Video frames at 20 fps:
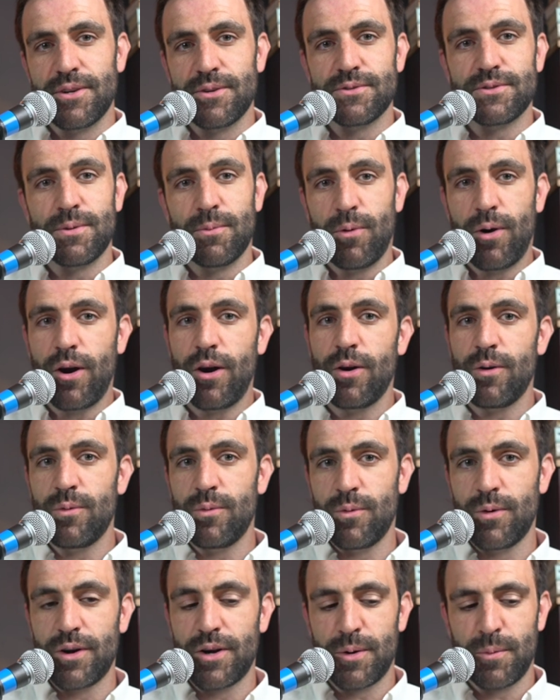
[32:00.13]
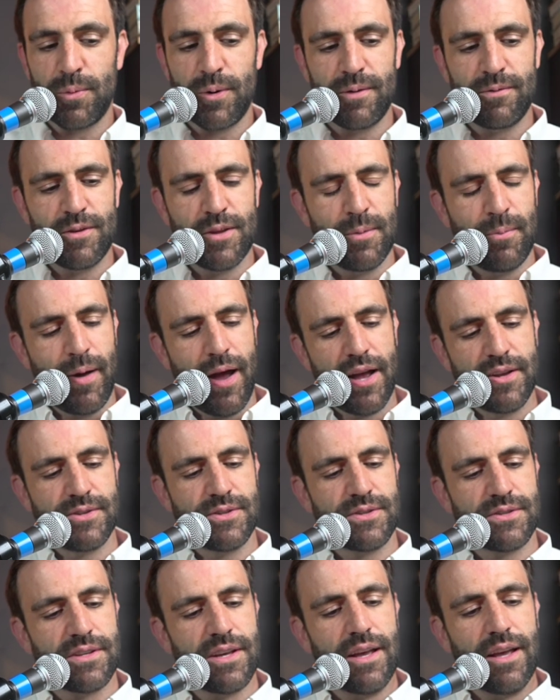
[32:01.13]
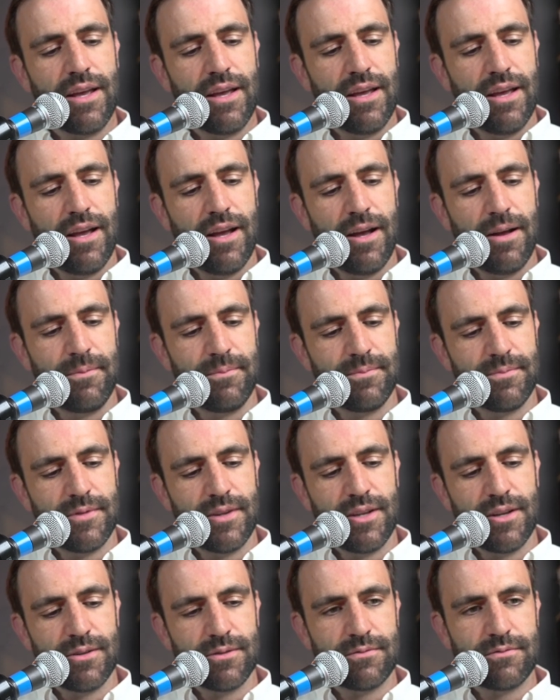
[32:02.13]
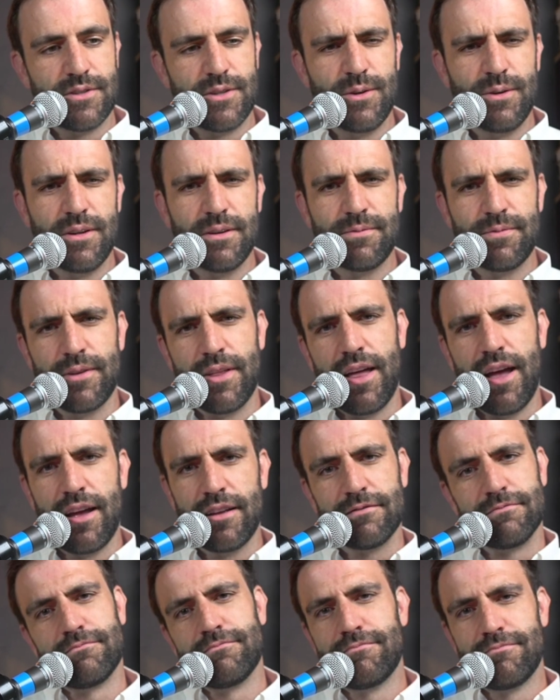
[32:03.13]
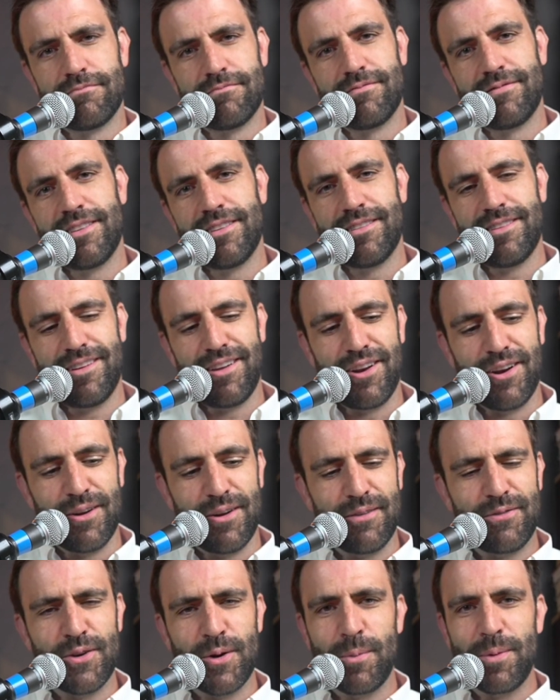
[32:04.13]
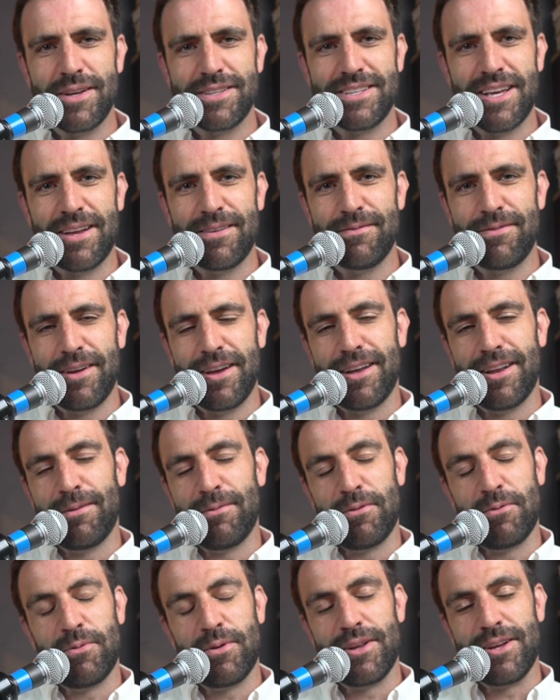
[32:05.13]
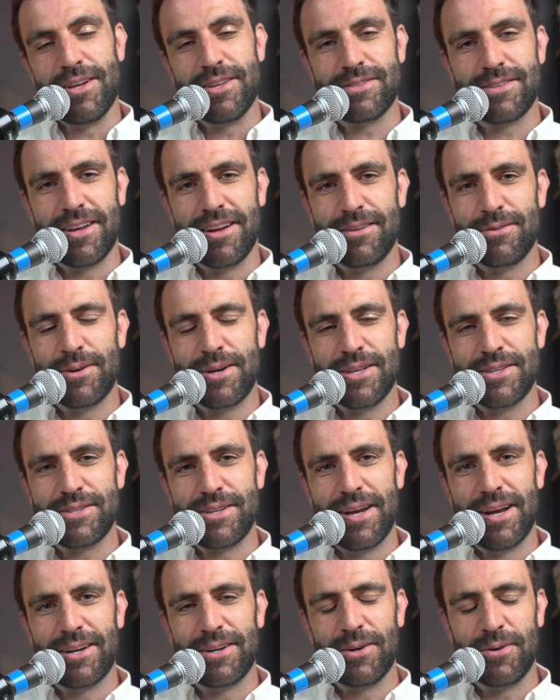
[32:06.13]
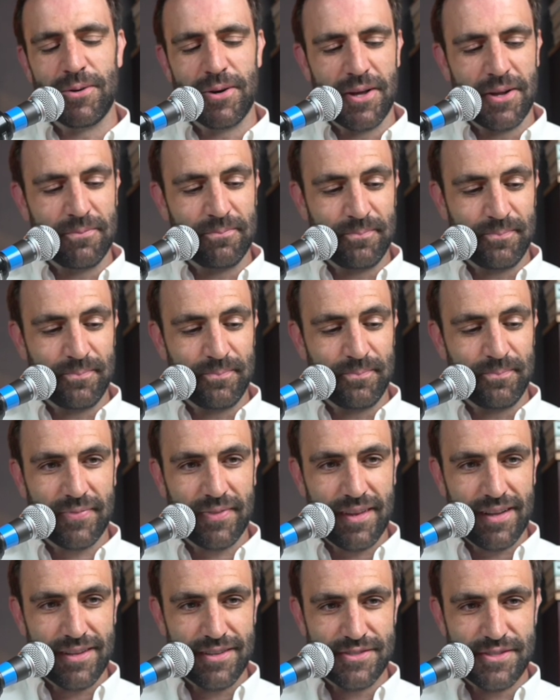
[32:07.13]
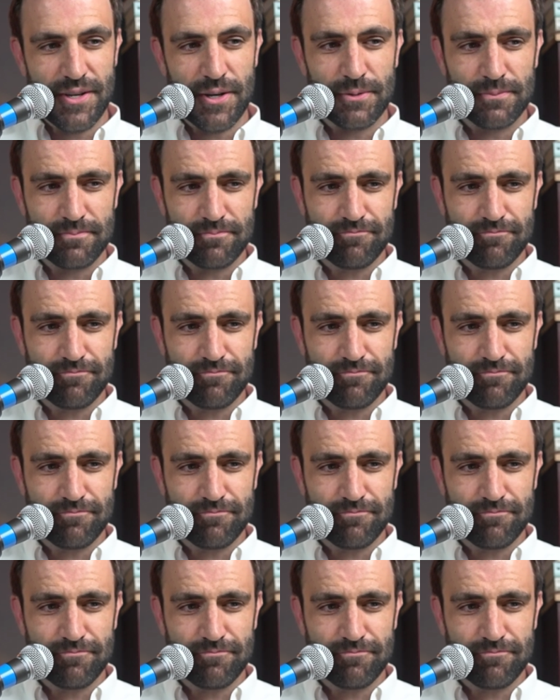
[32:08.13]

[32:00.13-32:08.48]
tomorrow we're going to preview the Badgers. Tune in for that. If you're a Big Ten fan, I mean, what else you got going on? So